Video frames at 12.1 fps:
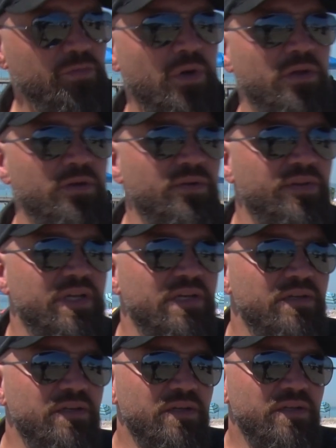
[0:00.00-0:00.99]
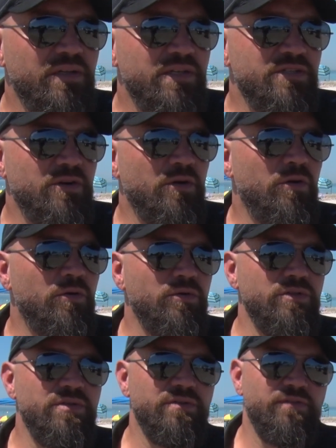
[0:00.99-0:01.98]
roller that is our
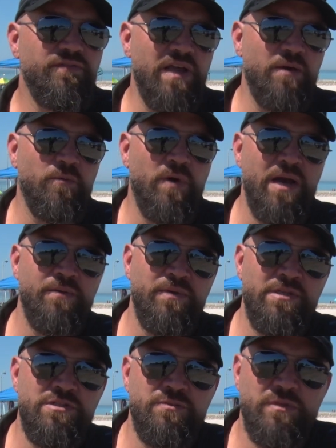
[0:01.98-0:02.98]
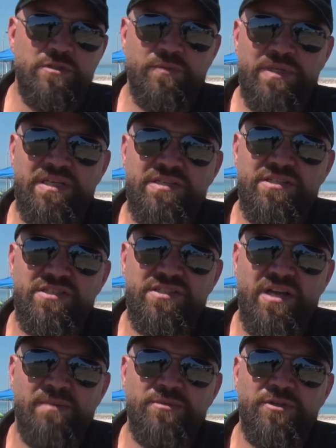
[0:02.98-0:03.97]
old flat white ones, which we
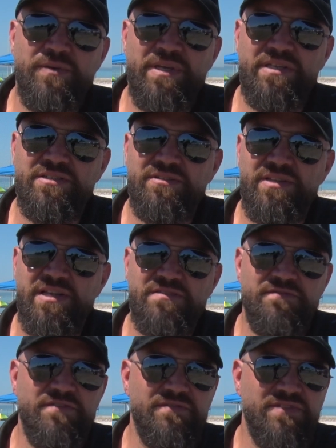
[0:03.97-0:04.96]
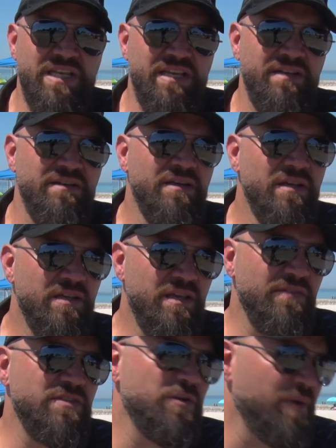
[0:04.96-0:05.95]
stopped doing in 2015,
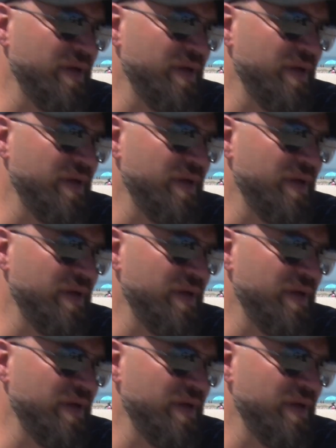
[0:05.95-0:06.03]
give us a